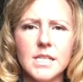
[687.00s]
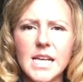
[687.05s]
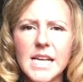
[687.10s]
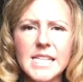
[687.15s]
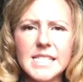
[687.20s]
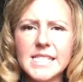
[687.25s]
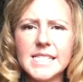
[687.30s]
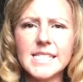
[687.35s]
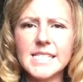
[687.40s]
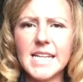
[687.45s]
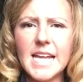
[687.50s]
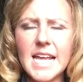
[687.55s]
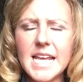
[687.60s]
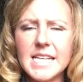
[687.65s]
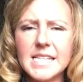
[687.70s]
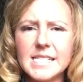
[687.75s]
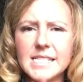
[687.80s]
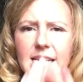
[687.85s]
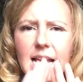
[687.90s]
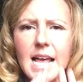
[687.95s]
and stay
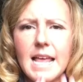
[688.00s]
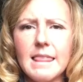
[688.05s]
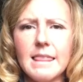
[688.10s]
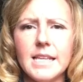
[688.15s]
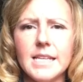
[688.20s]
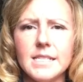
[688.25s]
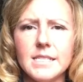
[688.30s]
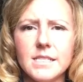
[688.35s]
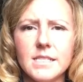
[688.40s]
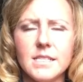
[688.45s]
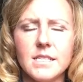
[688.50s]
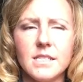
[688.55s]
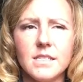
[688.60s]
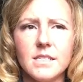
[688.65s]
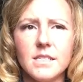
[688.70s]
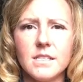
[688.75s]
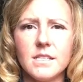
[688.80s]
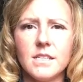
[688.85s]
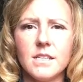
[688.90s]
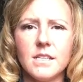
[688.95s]
silent.
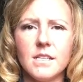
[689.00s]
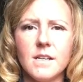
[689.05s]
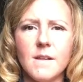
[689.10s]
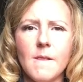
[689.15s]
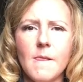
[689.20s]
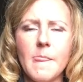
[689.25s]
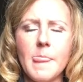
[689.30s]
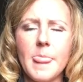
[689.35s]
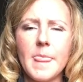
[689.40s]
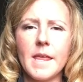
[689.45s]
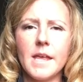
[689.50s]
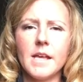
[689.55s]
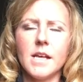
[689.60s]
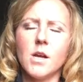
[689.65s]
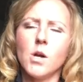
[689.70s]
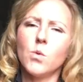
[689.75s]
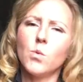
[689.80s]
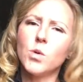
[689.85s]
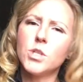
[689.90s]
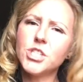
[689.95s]

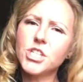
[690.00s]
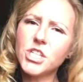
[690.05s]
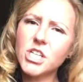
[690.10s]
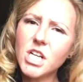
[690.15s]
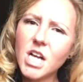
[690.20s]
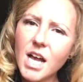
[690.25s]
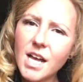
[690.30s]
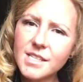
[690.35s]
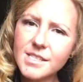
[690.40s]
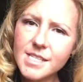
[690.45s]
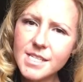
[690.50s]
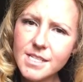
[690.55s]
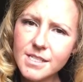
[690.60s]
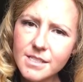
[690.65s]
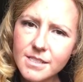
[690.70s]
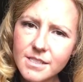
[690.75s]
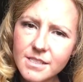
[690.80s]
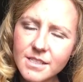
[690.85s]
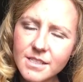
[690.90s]
Would your cousin